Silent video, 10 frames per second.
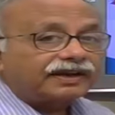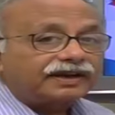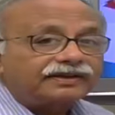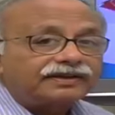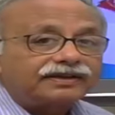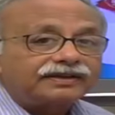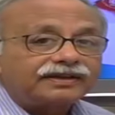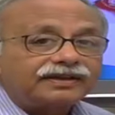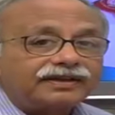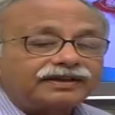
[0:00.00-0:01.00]
variety,
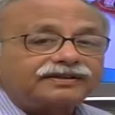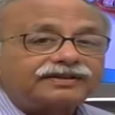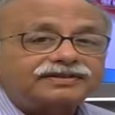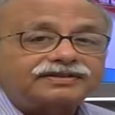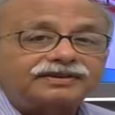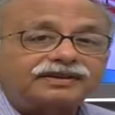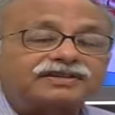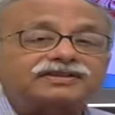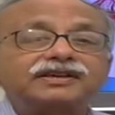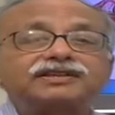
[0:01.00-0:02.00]
in this
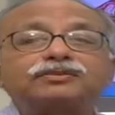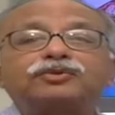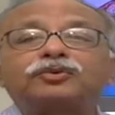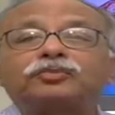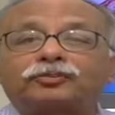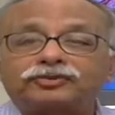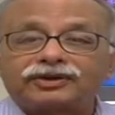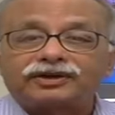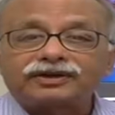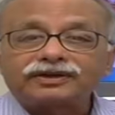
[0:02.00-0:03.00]
Nestle is more
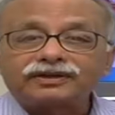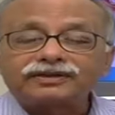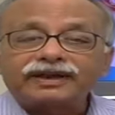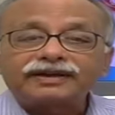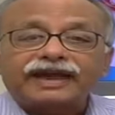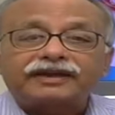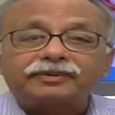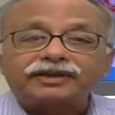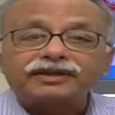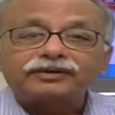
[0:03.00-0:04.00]
popular than
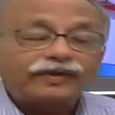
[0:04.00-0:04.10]
Cadbury.